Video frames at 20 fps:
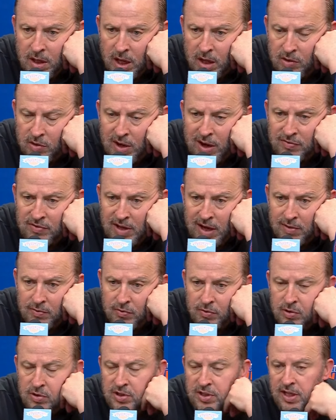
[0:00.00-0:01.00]
and you have to
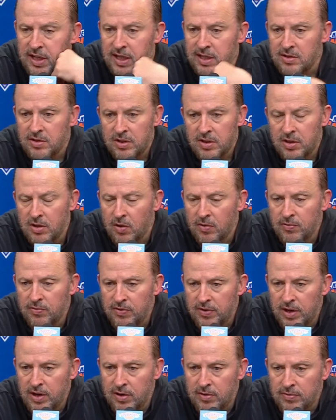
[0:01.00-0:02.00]
have routines, and you don't
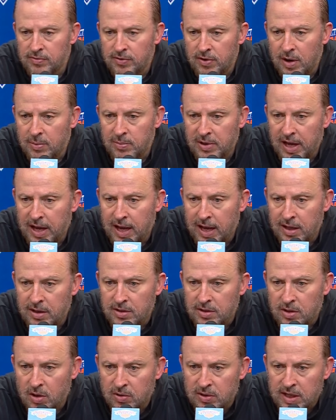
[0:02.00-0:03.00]
veer from that,
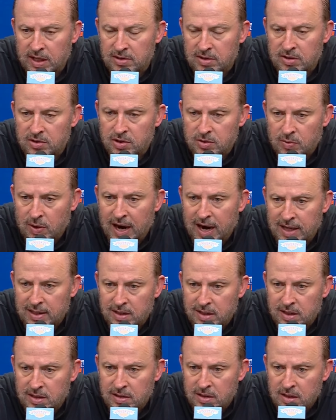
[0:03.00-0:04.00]
and you don't get
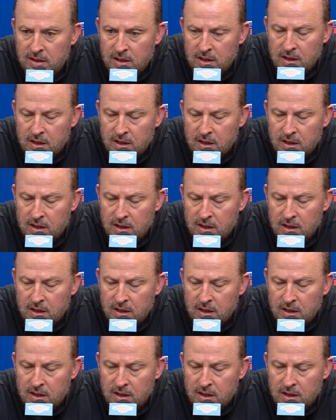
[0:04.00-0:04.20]
distracted.